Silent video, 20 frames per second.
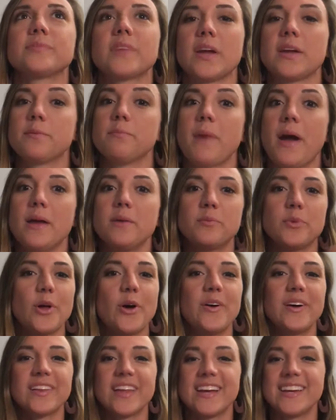like,
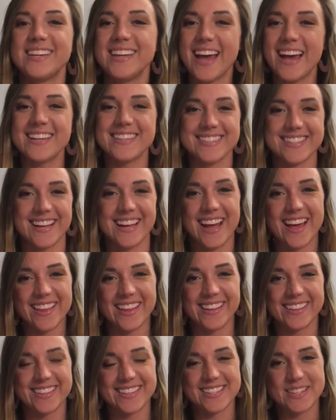mind-blowing, like, yes, I got
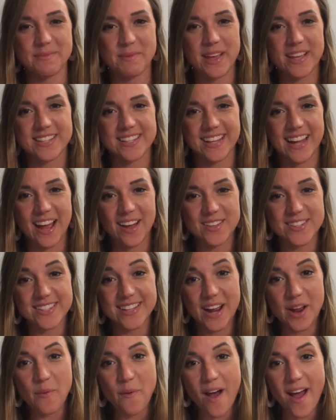like this amazing house
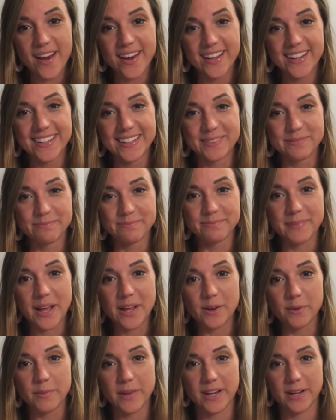that I wanted, and
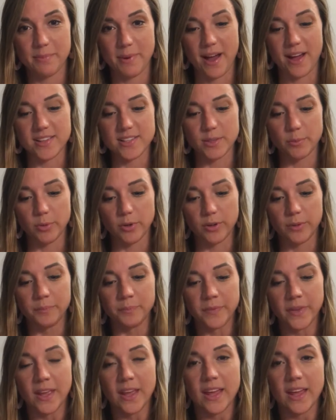Michael made it possible.